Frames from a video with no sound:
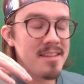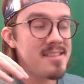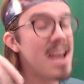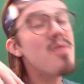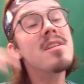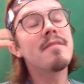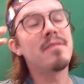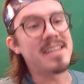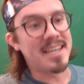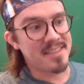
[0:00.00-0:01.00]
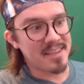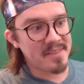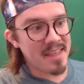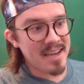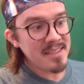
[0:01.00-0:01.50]
narratively it
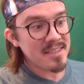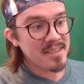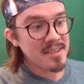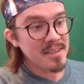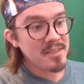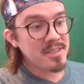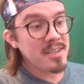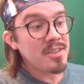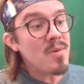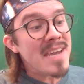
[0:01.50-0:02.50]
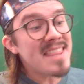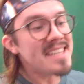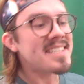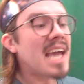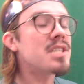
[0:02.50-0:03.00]
does that. So you do get the
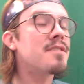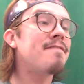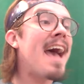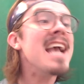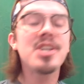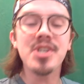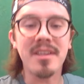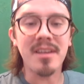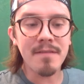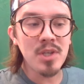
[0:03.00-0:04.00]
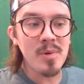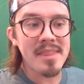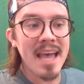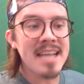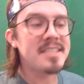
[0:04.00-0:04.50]
satisfaction of doing
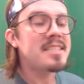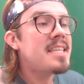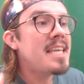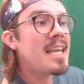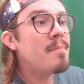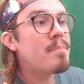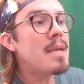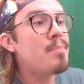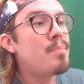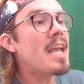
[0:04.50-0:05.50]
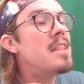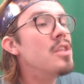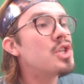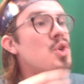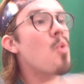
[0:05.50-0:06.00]
that, seeing people in
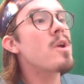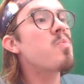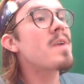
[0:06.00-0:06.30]
the story